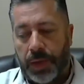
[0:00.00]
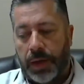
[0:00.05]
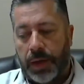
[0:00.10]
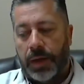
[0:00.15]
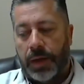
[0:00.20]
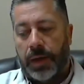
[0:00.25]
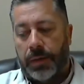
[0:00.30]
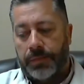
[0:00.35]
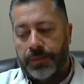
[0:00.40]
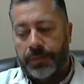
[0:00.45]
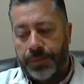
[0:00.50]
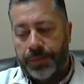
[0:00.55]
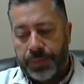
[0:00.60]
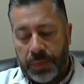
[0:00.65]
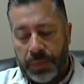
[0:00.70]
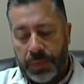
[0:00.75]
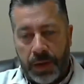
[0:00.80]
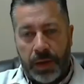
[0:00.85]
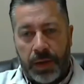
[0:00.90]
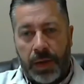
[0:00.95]
I
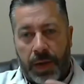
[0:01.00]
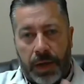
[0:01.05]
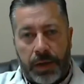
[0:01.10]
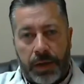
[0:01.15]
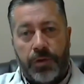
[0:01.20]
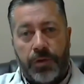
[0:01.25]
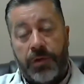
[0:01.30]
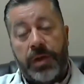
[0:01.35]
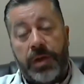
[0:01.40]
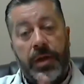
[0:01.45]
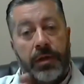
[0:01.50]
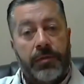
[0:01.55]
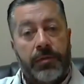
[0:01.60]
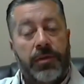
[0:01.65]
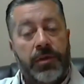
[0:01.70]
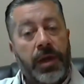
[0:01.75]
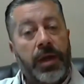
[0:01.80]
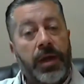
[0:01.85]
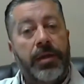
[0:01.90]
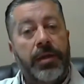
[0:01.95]

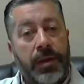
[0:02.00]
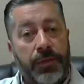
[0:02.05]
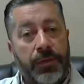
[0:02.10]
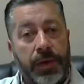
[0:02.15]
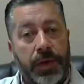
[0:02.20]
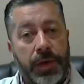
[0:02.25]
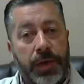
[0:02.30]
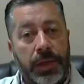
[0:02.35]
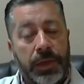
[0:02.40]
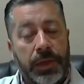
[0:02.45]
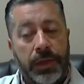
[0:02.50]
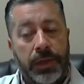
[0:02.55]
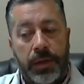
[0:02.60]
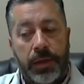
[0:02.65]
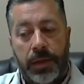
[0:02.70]
understand scientifically,